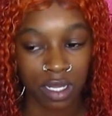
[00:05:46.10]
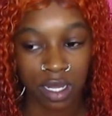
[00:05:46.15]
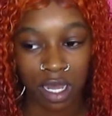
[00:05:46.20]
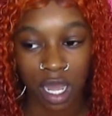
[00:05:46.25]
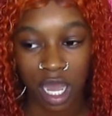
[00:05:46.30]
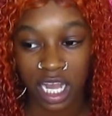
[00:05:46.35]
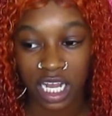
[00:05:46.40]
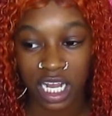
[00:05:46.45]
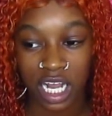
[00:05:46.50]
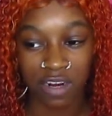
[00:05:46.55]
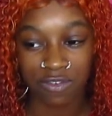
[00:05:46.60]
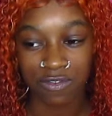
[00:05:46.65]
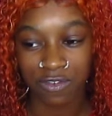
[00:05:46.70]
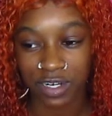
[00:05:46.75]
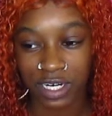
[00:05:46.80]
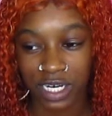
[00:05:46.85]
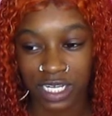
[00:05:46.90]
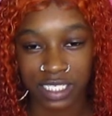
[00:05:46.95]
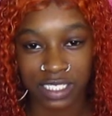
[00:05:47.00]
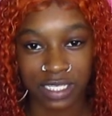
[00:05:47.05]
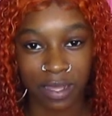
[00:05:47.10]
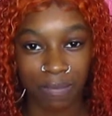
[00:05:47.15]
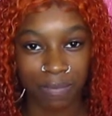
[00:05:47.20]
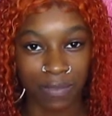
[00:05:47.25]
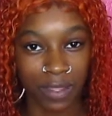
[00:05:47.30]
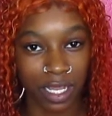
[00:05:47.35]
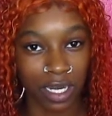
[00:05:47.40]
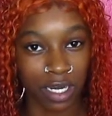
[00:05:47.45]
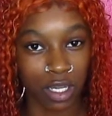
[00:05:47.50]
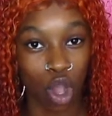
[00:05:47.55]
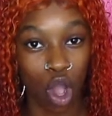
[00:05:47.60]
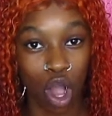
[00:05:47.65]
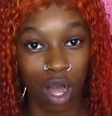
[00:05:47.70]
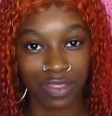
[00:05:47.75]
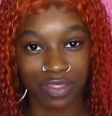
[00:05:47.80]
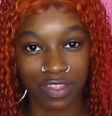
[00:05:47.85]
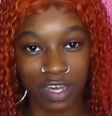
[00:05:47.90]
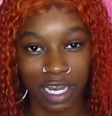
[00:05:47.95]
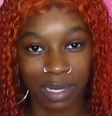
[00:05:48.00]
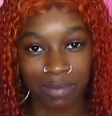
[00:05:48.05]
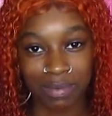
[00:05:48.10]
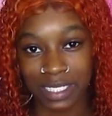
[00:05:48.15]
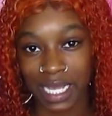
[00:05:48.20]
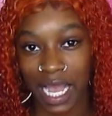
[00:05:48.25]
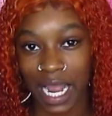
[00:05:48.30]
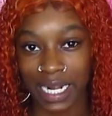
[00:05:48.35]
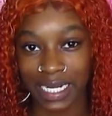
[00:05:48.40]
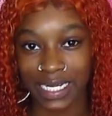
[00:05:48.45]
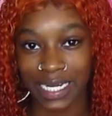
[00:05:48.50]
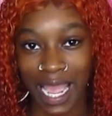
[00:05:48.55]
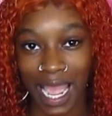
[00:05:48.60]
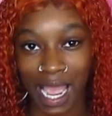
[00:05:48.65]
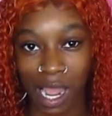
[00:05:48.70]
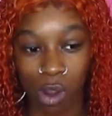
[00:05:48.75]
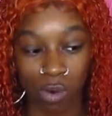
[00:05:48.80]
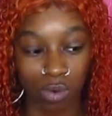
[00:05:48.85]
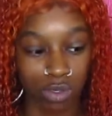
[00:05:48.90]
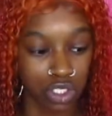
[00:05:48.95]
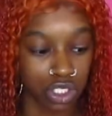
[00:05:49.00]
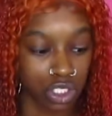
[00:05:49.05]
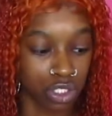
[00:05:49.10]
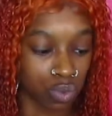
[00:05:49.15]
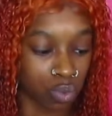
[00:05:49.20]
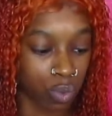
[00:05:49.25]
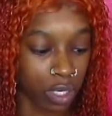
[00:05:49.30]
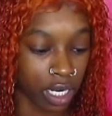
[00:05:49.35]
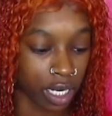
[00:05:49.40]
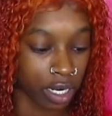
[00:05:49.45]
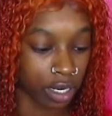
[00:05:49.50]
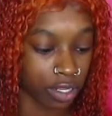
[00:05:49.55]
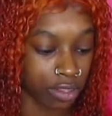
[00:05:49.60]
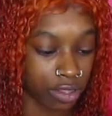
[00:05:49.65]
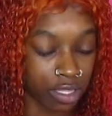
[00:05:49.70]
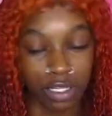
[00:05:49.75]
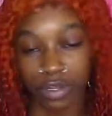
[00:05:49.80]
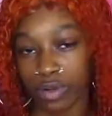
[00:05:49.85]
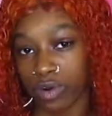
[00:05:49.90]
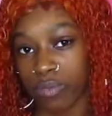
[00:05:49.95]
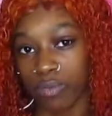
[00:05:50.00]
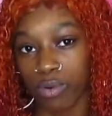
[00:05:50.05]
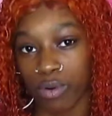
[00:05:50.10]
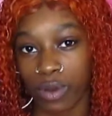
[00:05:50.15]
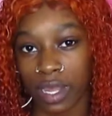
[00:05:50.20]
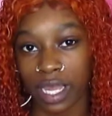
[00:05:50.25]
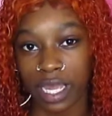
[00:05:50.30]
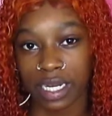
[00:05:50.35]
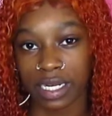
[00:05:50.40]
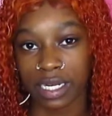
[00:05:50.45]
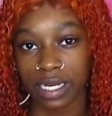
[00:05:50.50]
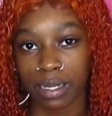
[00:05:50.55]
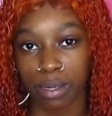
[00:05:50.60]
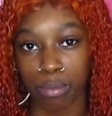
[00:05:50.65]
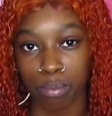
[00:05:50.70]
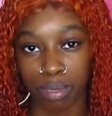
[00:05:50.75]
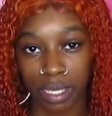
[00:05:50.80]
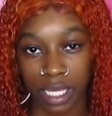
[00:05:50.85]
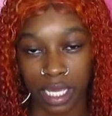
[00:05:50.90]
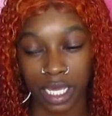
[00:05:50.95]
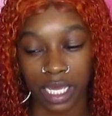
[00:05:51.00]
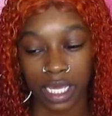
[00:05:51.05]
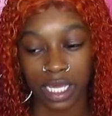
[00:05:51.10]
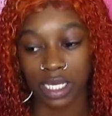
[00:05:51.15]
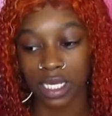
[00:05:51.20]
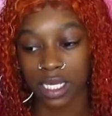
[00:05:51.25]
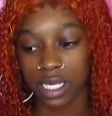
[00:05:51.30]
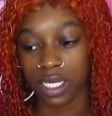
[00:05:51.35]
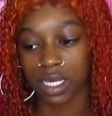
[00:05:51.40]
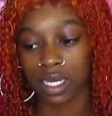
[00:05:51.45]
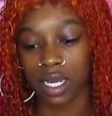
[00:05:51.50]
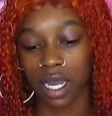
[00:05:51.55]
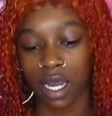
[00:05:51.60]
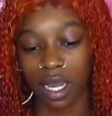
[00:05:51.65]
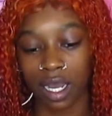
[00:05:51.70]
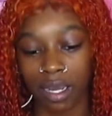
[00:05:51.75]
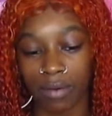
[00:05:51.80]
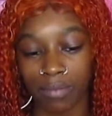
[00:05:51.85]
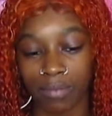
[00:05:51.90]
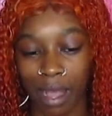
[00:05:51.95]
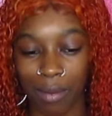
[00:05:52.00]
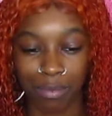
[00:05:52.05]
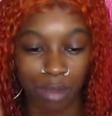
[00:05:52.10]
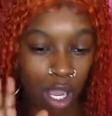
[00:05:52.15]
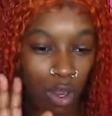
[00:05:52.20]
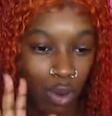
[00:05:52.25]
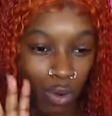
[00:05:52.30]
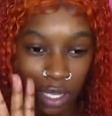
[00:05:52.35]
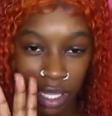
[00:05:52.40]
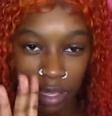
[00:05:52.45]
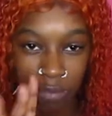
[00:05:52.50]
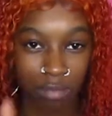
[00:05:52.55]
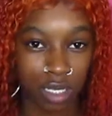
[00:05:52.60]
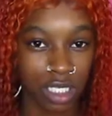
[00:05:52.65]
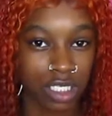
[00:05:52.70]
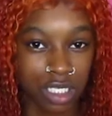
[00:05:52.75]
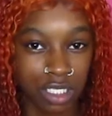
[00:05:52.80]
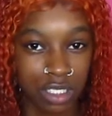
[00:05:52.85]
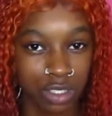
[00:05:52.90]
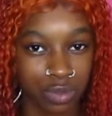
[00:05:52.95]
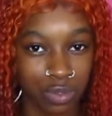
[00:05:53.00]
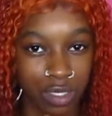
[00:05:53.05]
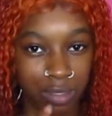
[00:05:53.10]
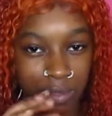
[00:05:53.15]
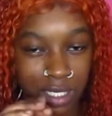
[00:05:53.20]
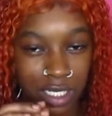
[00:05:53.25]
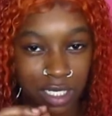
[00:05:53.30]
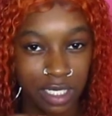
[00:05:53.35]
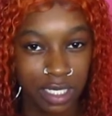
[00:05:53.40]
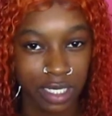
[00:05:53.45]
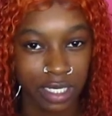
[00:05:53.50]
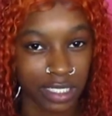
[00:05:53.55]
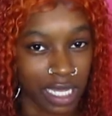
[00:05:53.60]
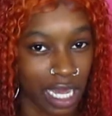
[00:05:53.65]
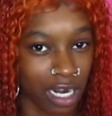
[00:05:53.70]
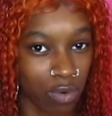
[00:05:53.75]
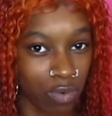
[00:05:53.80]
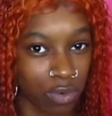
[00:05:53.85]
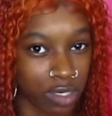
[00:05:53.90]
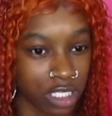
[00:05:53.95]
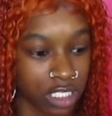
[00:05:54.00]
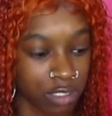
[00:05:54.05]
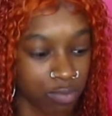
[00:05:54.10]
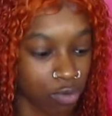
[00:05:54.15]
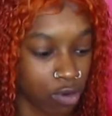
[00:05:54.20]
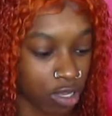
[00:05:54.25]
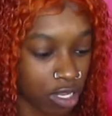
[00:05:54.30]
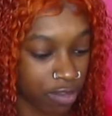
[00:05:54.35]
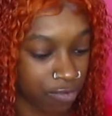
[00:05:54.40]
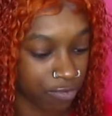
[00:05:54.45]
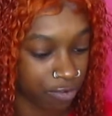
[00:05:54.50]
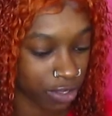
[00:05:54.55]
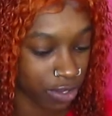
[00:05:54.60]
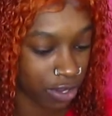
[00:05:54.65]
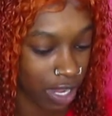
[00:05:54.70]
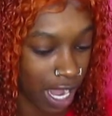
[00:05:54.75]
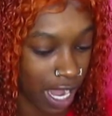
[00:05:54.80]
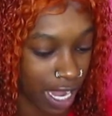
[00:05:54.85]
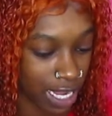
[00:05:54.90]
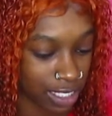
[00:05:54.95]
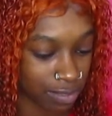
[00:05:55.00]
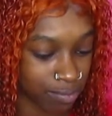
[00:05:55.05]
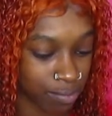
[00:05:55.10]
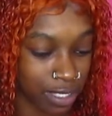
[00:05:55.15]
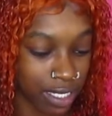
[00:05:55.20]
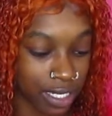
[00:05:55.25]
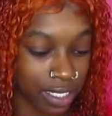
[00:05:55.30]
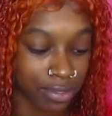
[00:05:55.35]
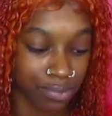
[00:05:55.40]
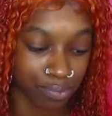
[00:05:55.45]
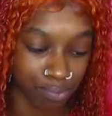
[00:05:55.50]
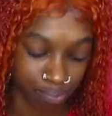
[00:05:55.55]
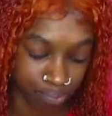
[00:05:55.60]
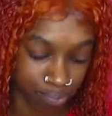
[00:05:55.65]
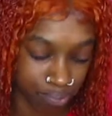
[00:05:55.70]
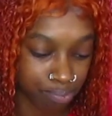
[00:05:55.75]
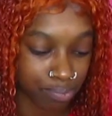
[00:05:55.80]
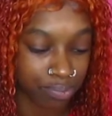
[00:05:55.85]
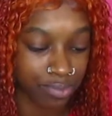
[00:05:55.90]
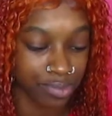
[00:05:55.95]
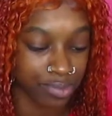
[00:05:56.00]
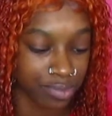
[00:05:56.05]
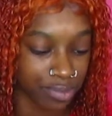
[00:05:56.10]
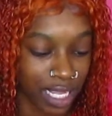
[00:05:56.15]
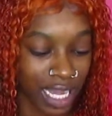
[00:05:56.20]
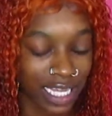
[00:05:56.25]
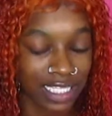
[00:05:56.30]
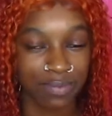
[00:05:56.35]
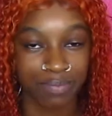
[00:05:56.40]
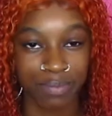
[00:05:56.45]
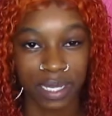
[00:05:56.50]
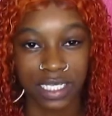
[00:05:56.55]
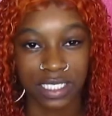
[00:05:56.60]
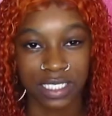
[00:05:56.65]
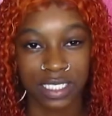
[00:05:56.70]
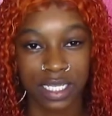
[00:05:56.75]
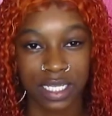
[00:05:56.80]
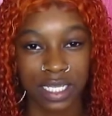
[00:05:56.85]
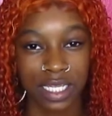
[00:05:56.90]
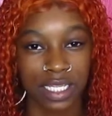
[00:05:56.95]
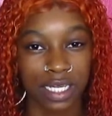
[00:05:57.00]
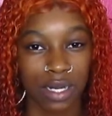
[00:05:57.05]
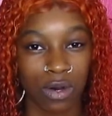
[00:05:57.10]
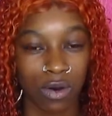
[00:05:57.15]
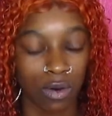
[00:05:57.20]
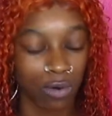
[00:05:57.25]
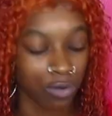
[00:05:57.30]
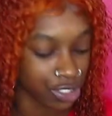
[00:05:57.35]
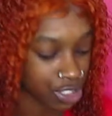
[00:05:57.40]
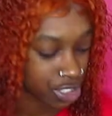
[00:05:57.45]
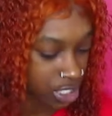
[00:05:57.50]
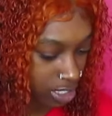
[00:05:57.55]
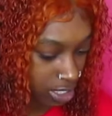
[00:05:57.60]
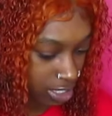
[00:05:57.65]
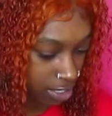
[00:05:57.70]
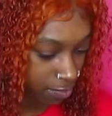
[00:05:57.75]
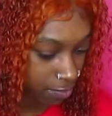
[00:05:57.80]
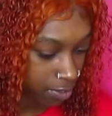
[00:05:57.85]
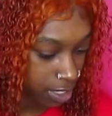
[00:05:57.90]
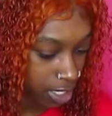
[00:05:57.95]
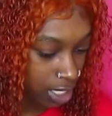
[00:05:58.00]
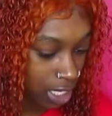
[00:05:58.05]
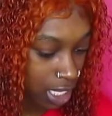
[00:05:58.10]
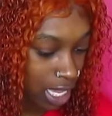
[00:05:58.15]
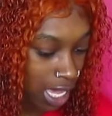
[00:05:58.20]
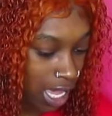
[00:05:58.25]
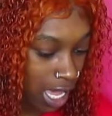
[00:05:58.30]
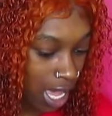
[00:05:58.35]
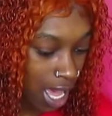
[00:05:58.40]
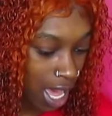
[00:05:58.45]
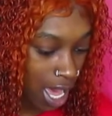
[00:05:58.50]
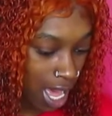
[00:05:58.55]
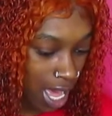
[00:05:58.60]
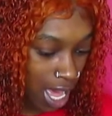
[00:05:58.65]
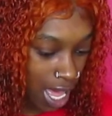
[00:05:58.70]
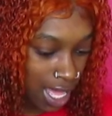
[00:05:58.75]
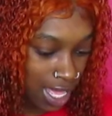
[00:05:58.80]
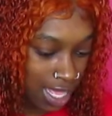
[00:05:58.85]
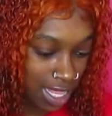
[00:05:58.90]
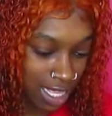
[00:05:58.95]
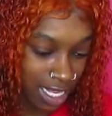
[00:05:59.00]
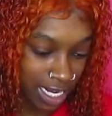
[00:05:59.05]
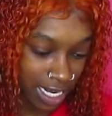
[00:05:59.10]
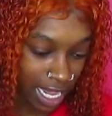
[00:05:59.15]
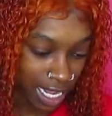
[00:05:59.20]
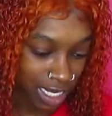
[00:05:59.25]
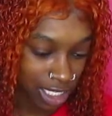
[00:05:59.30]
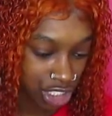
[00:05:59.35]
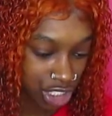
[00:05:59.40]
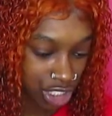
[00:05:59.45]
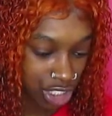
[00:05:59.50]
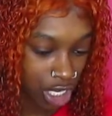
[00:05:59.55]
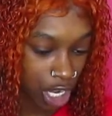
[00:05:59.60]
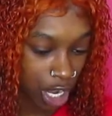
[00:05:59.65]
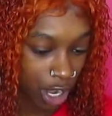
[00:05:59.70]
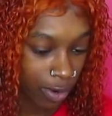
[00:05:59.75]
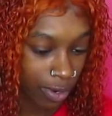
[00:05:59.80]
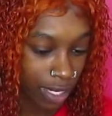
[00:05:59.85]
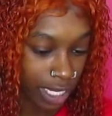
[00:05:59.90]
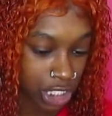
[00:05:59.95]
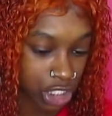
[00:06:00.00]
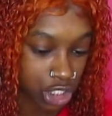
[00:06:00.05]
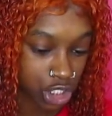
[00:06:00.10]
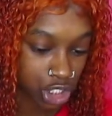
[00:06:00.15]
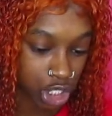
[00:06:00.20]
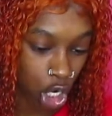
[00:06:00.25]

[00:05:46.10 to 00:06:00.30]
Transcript: uncovering something called the Upside Down, which is where the little boy ended up being. Um, I'm not going to get much into it because I don't want to spoil it for you guys, but that's basically the whole gist of it. The next show is